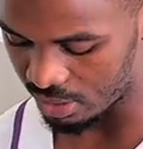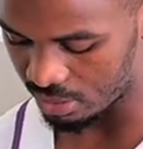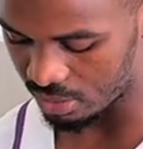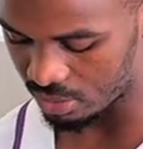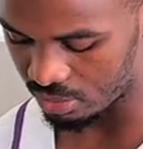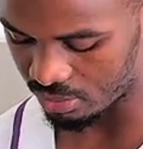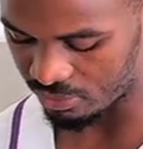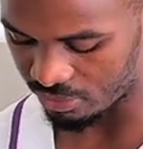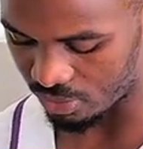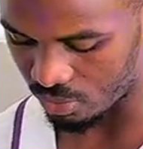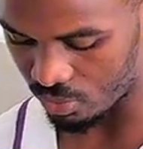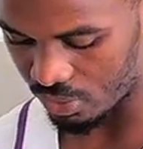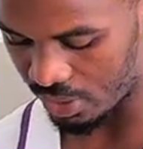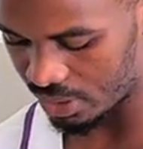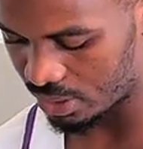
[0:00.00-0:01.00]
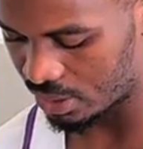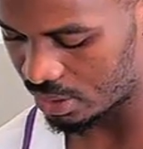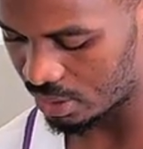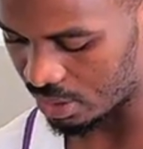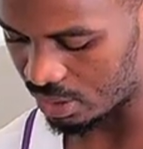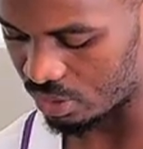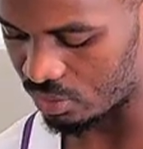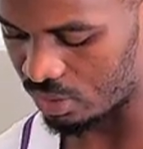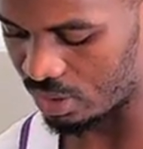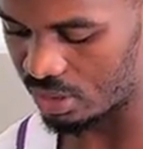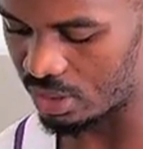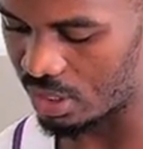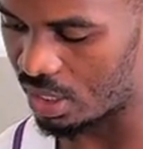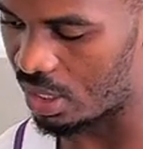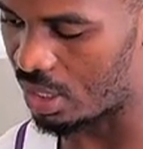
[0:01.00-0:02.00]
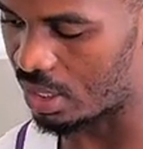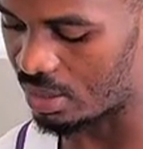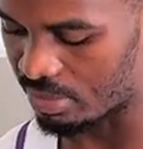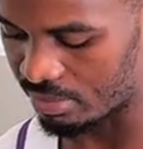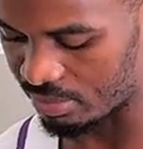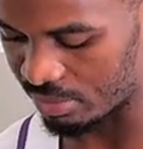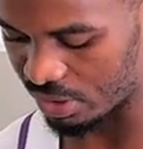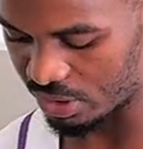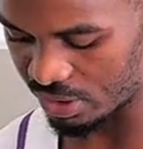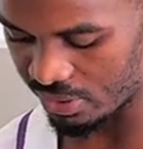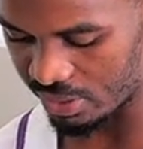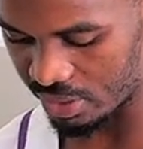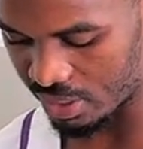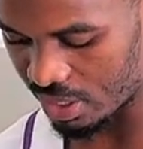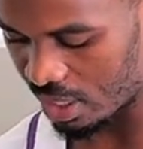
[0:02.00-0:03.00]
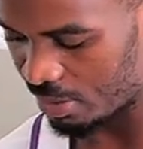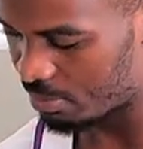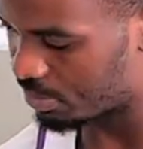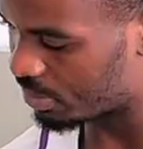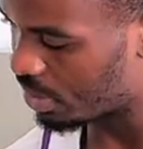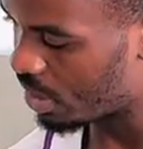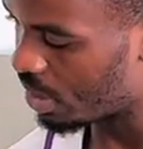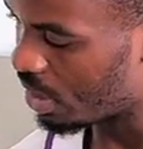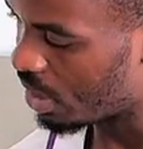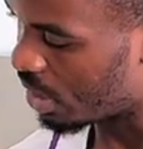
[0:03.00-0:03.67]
for weight, and you need measuring cups, and